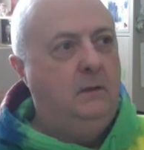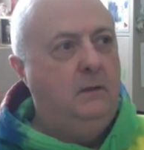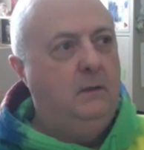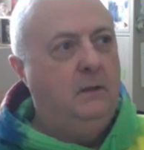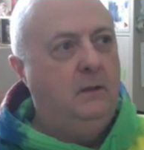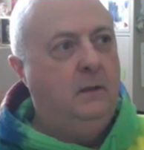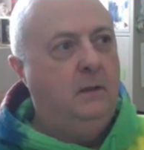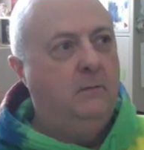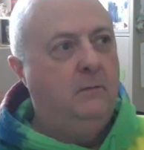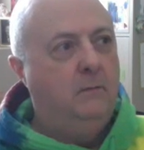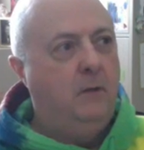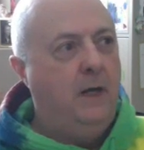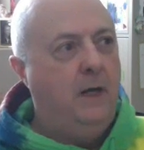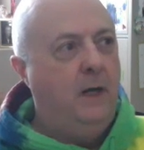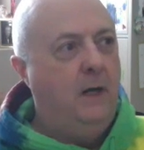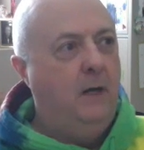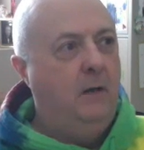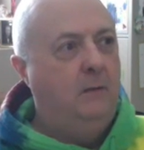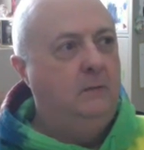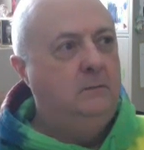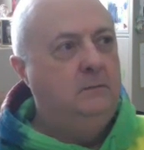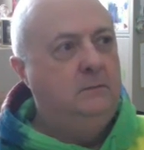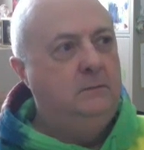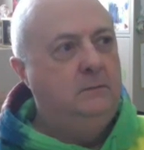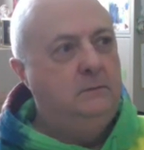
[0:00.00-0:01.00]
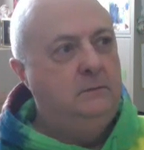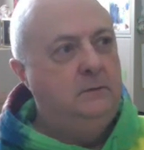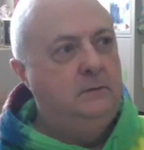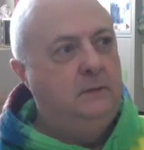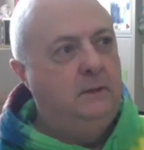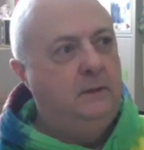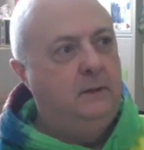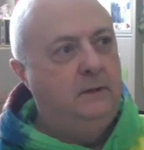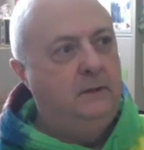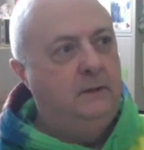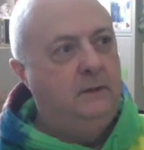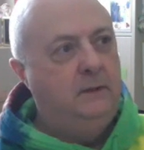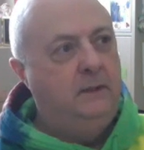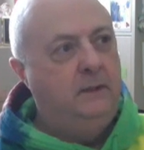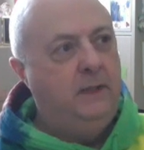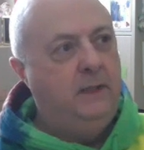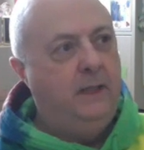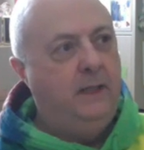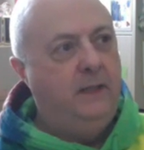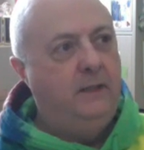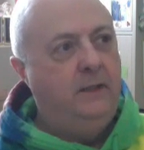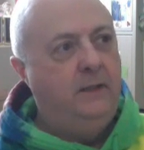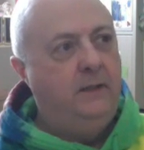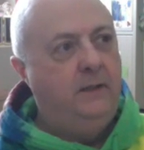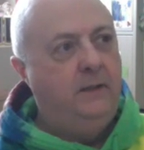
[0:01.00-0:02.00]
around the
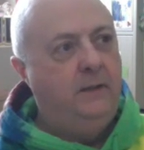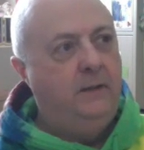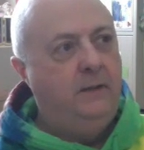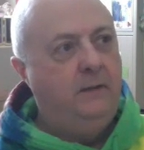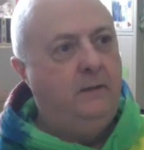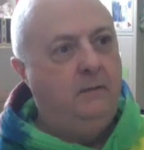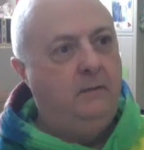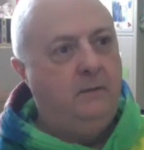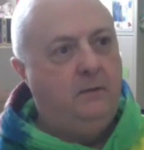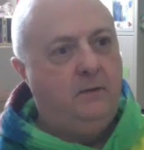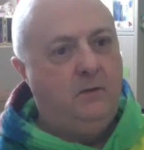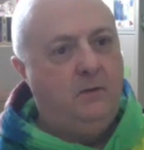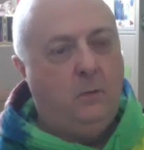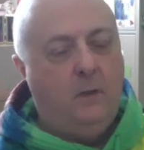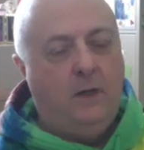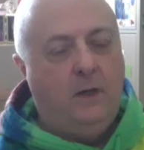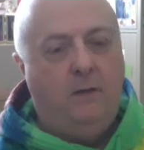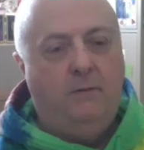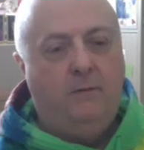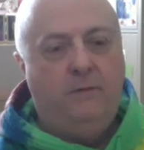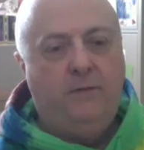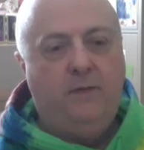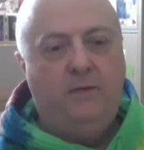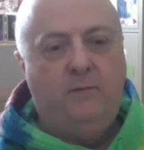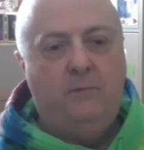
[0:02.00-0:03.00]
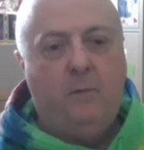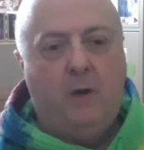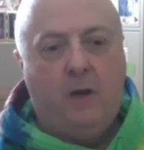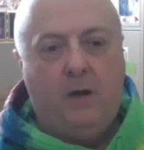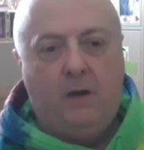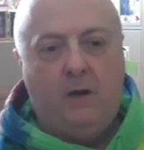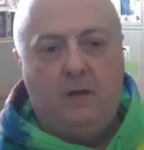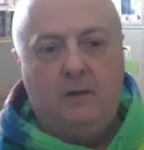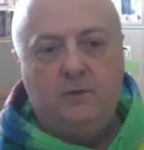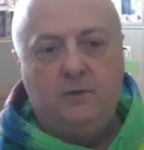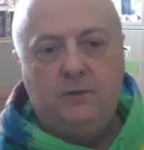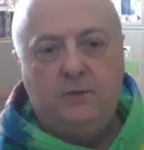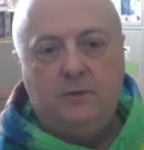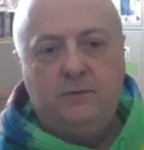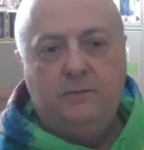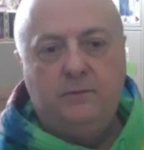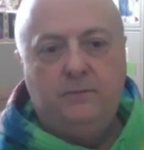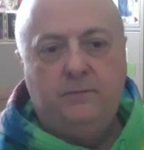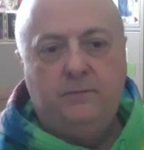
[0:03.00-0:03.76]
10th or 12th of March.